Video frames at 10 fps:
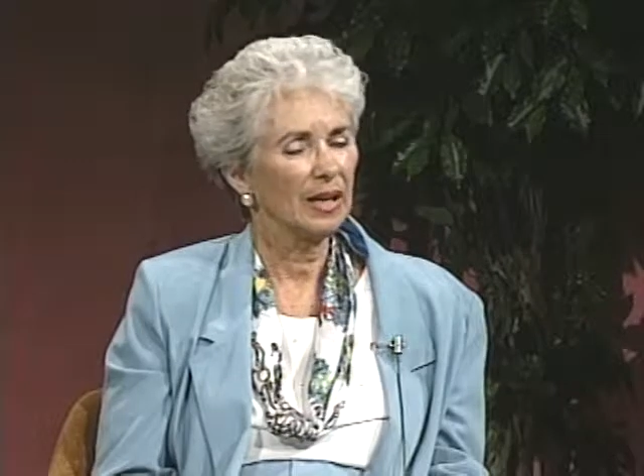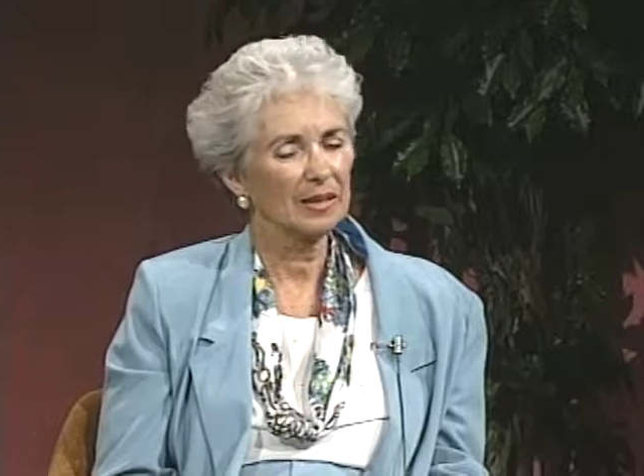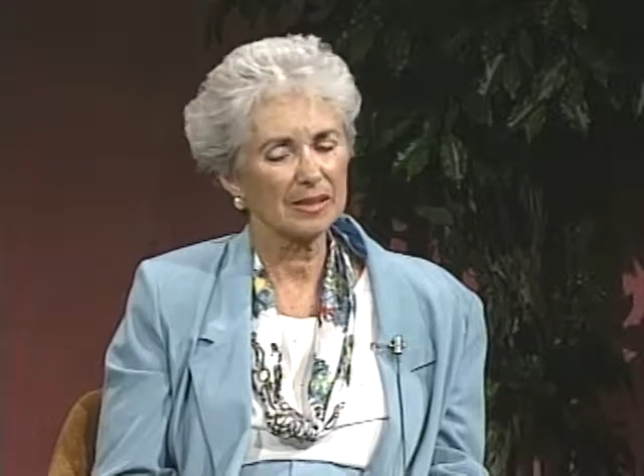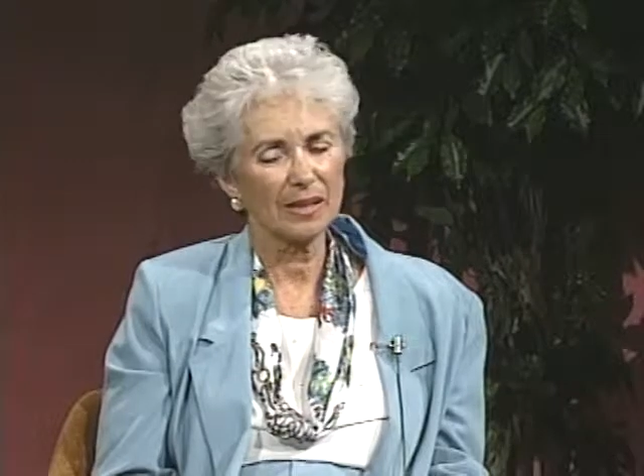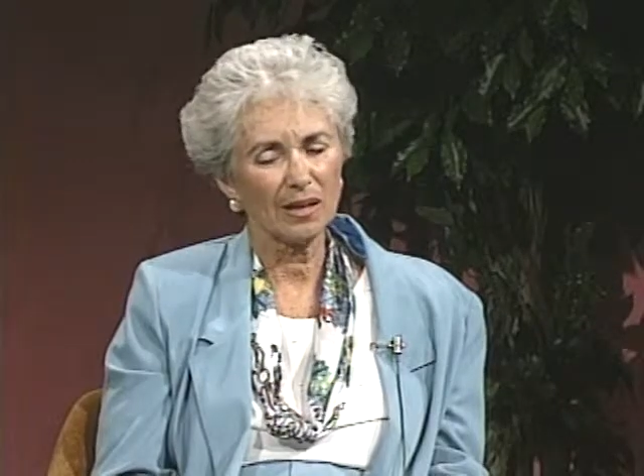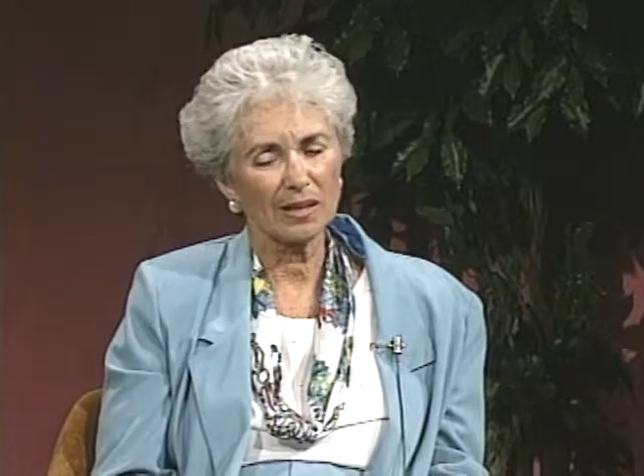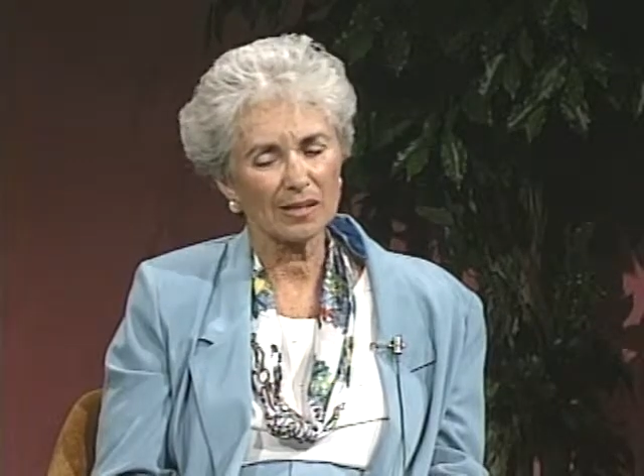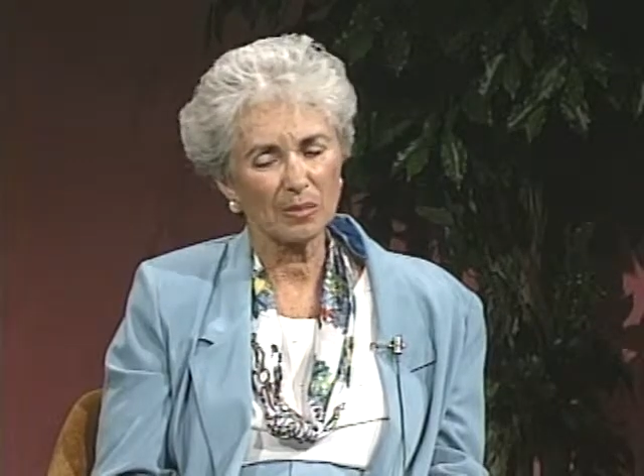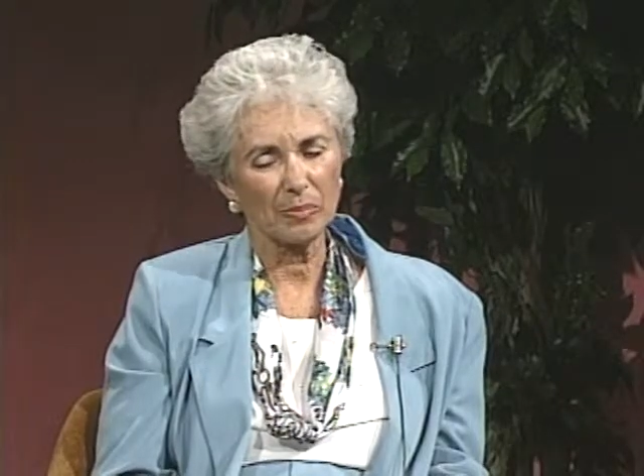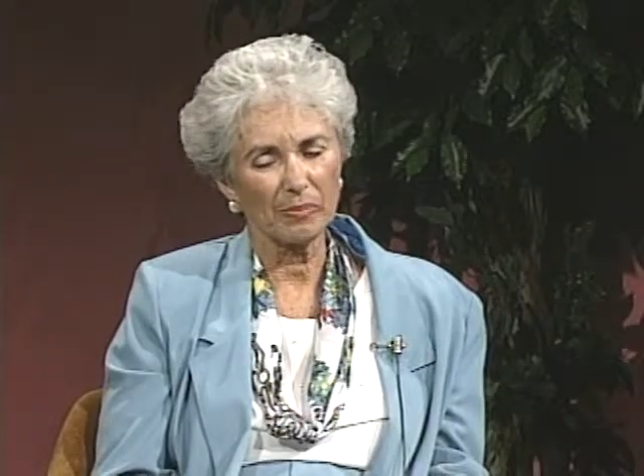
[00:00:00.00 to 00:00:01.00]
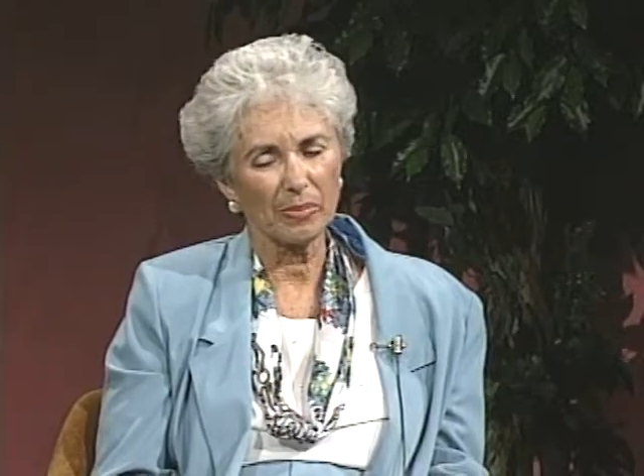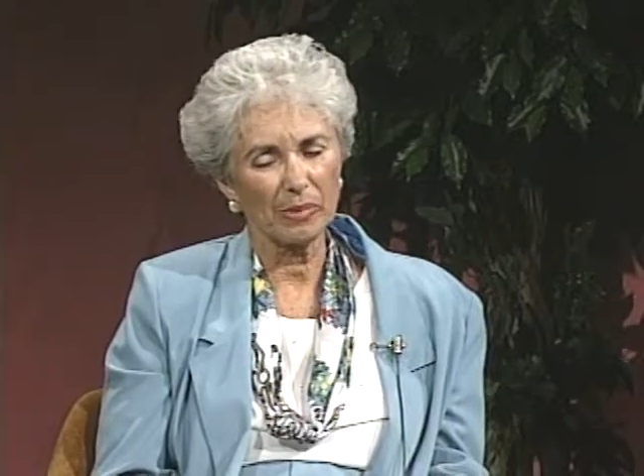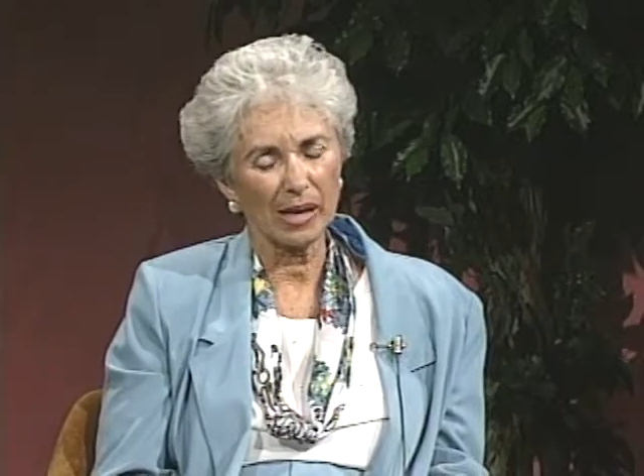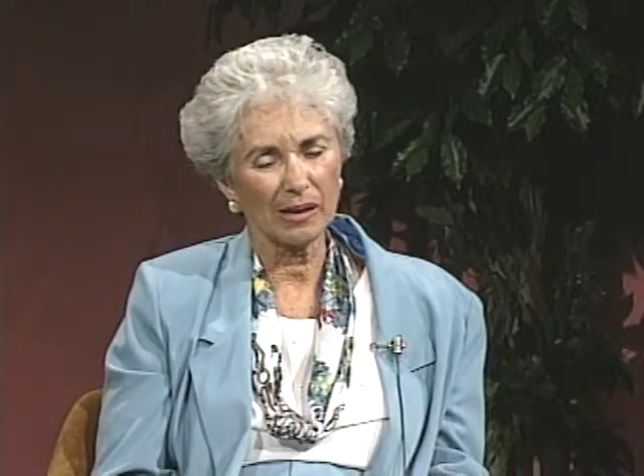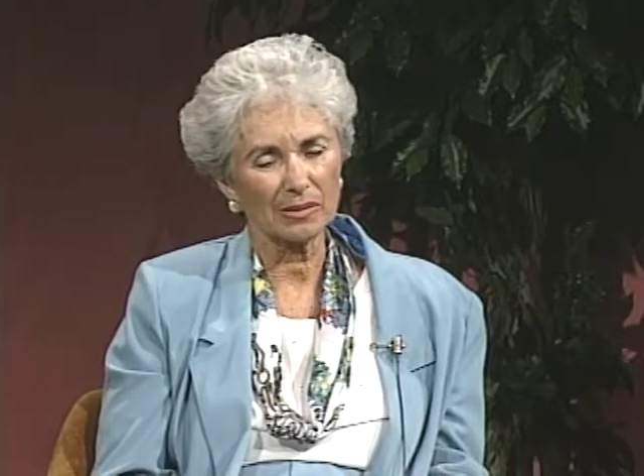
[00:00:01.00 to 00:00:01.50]
Tell us
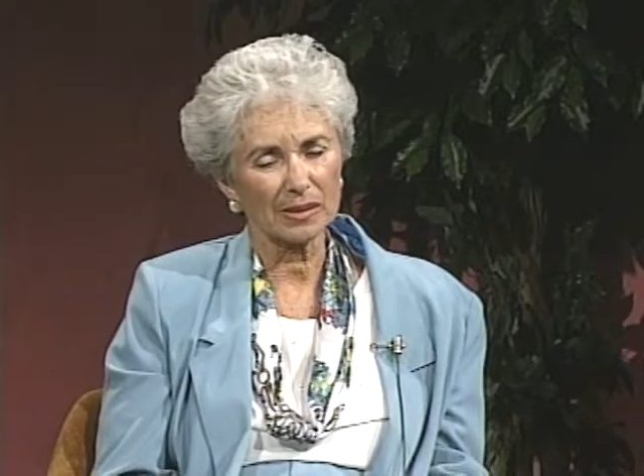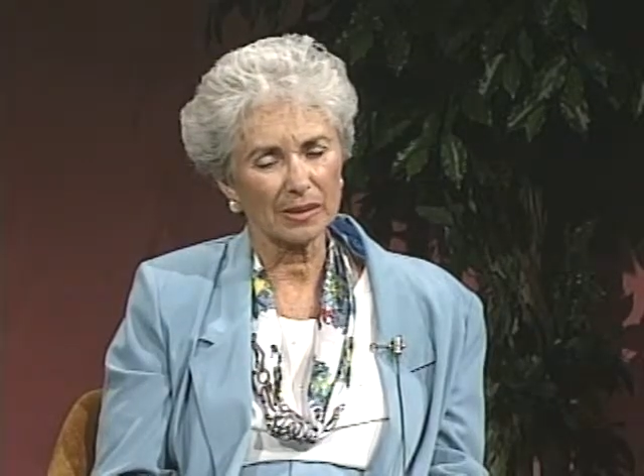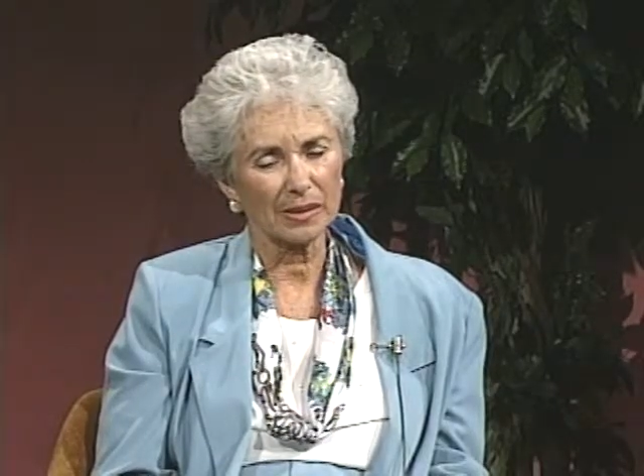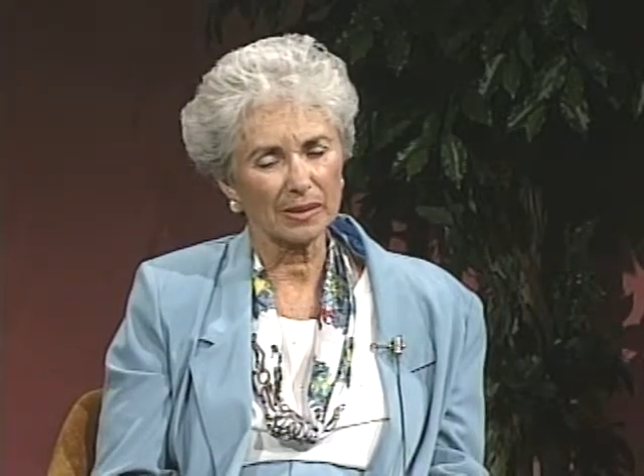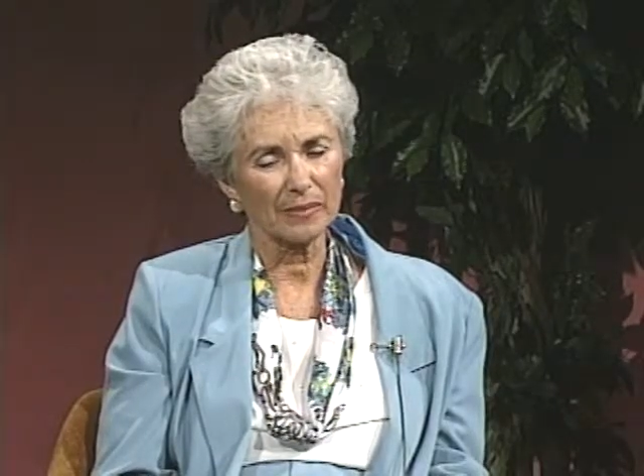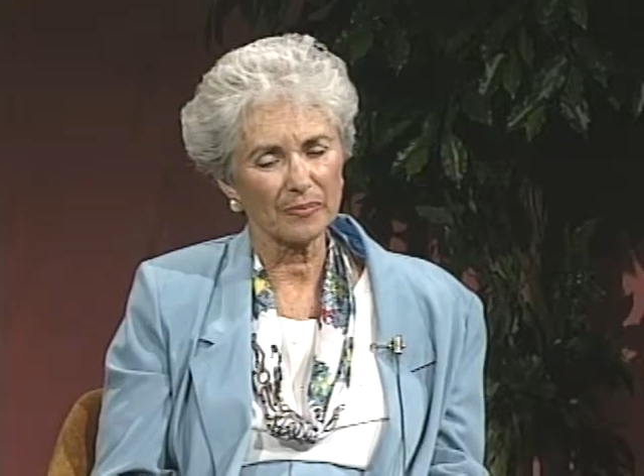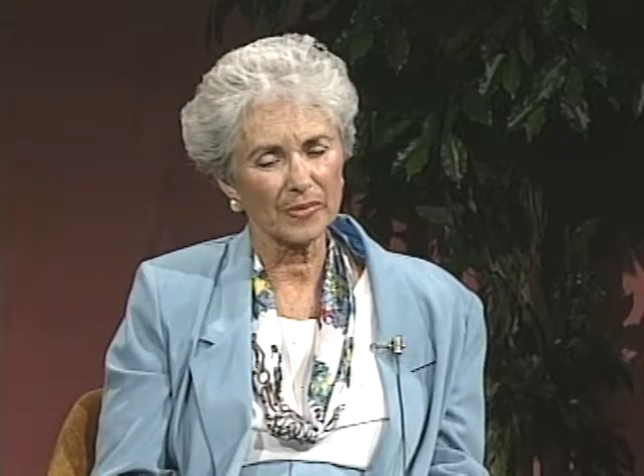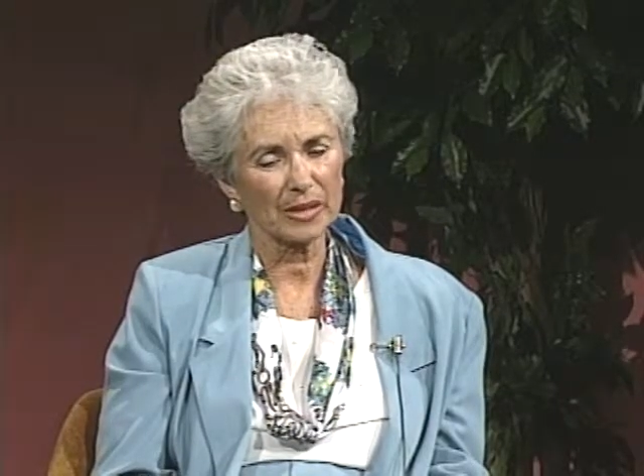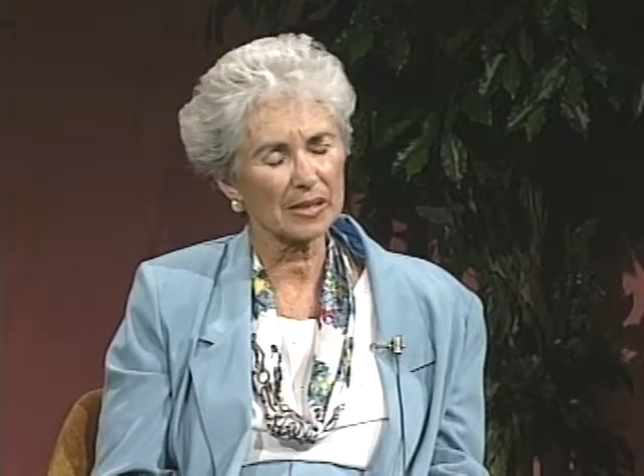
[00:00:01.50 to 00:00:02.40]
about the